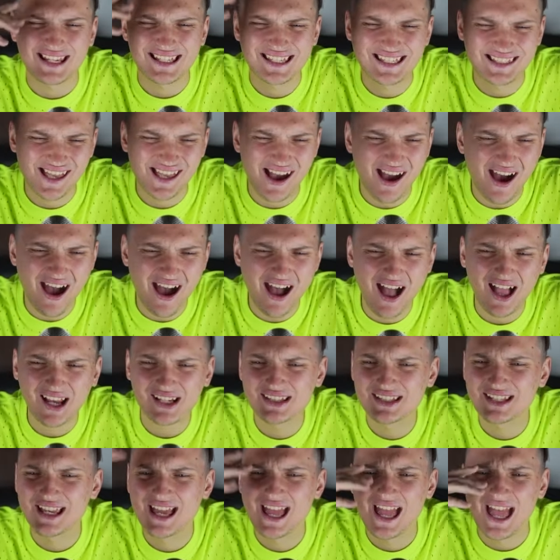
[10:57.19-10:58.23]

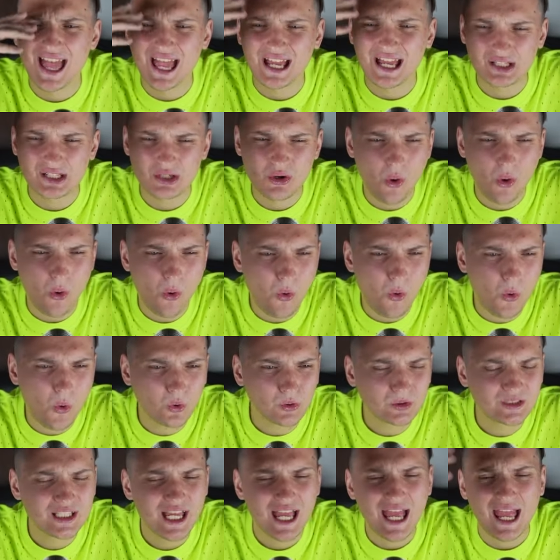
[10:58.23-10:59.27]
stocks and
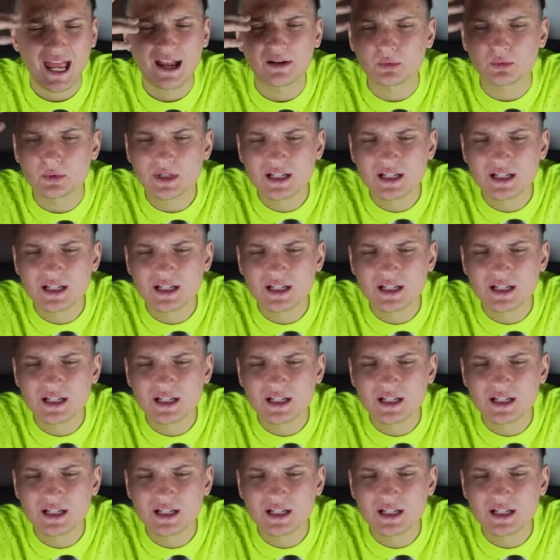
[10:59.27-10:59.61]
gold and real